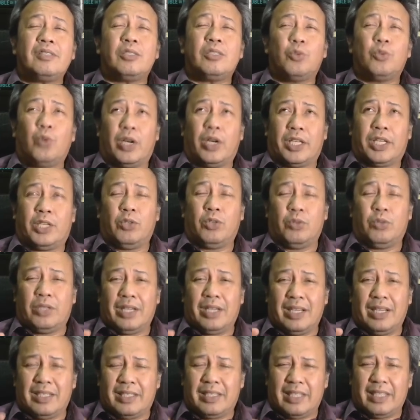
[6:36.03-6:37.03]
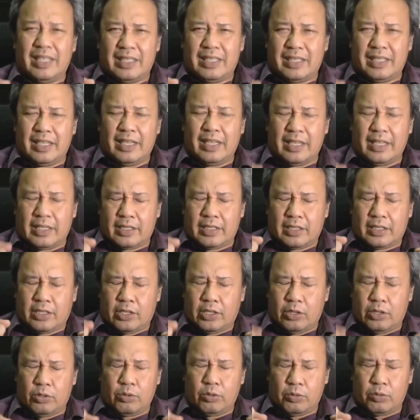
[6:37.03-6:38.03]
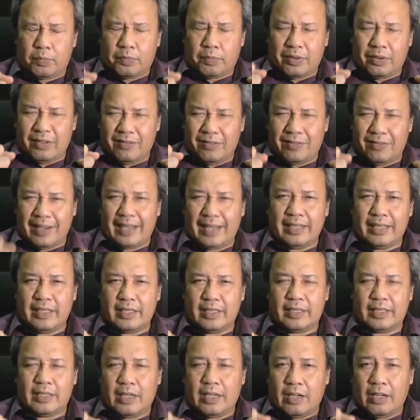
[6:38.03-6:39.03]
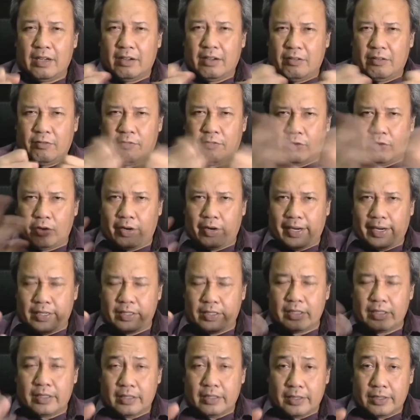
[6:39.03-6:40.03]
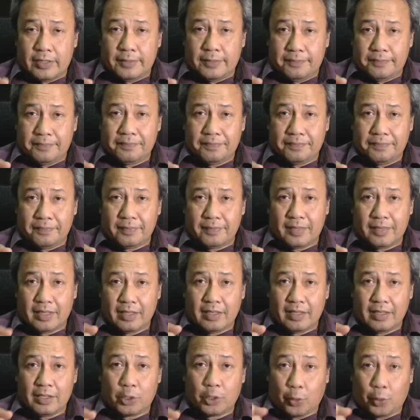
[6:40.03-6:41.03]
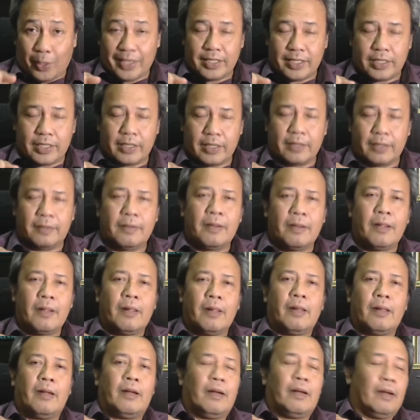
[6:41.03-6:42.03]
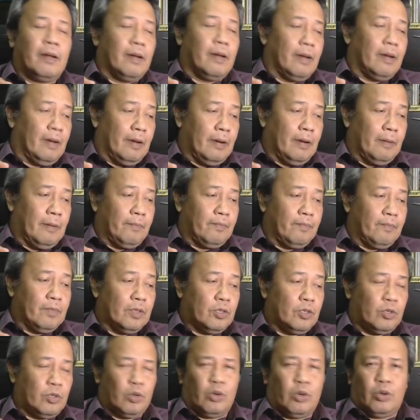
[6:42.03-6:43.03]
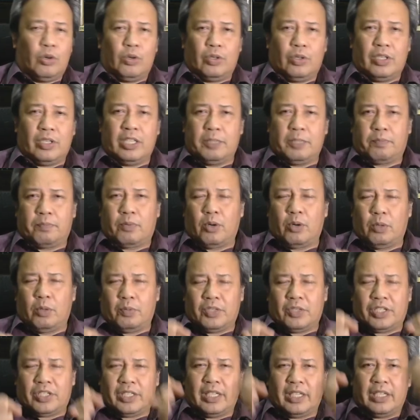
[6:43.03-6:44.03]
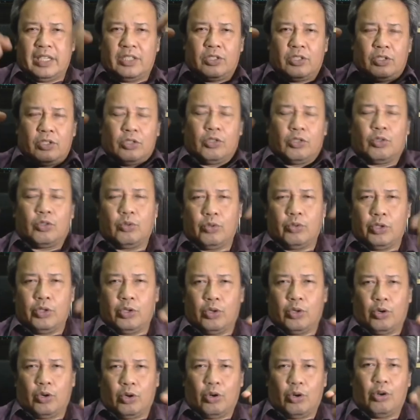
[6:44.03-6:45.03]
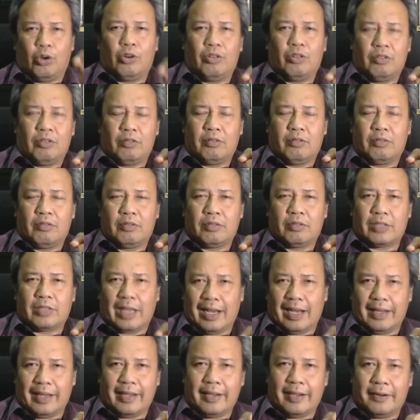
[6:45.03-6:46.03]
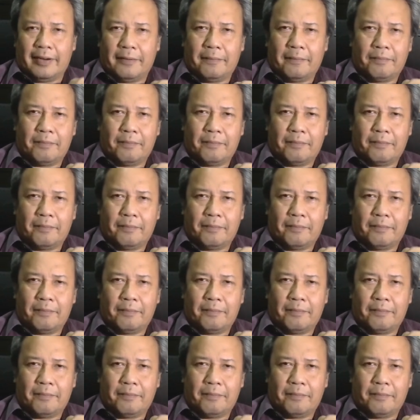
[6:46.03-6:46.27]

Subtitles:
what Q does is Q prevents fluorescence, quencher. So this probe sticks to your target,